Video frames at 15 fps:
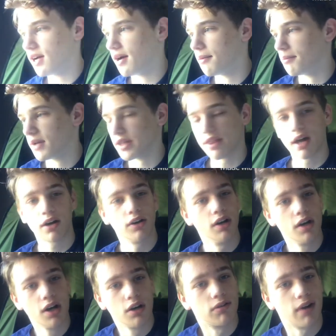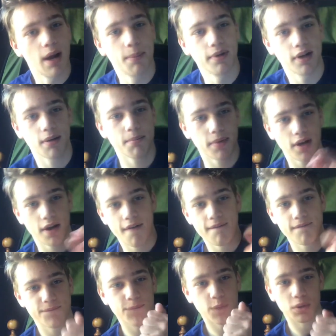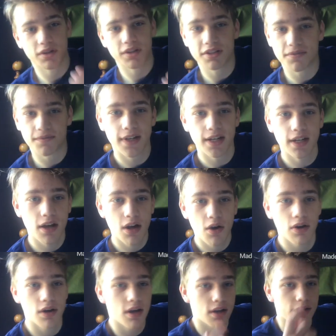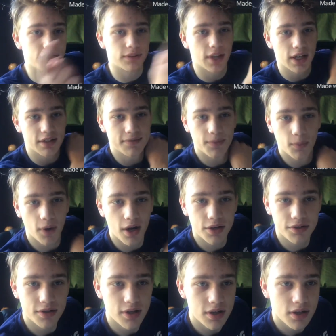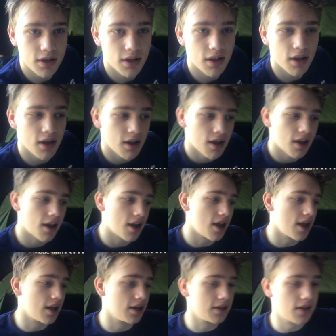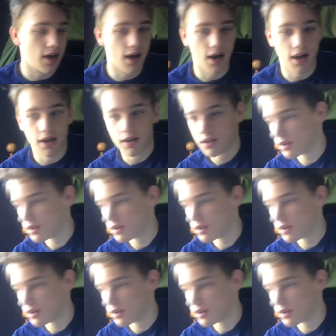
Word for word: Um, but that'll wrap it up for this video. Thanks for watching, and uh,